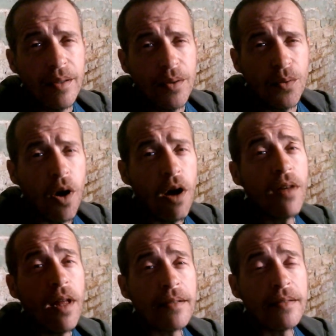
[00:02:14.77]
While
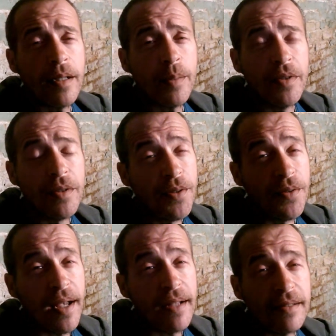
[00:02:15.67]
locked up in
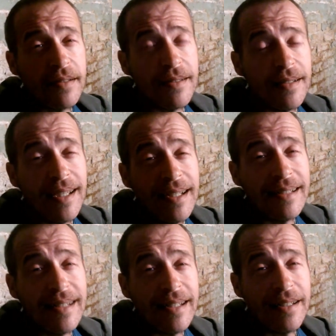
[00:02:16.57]

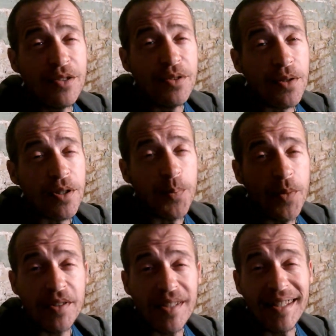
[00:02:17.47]
2019, Joel
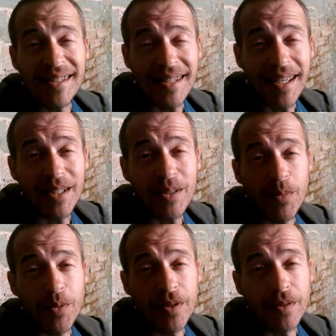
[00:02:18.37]
commits a second
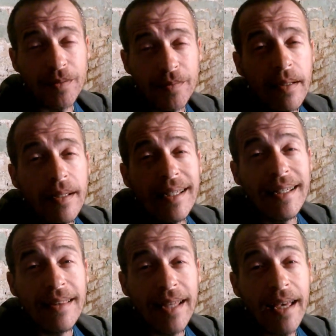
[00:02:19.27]
murder,
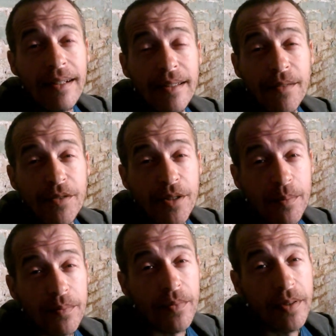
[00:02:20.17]
and that gives him
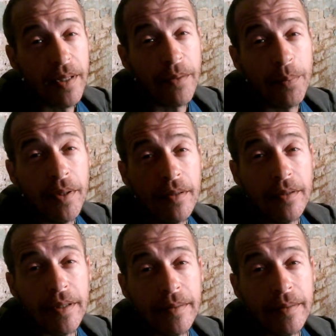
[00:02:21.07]
the death penalty.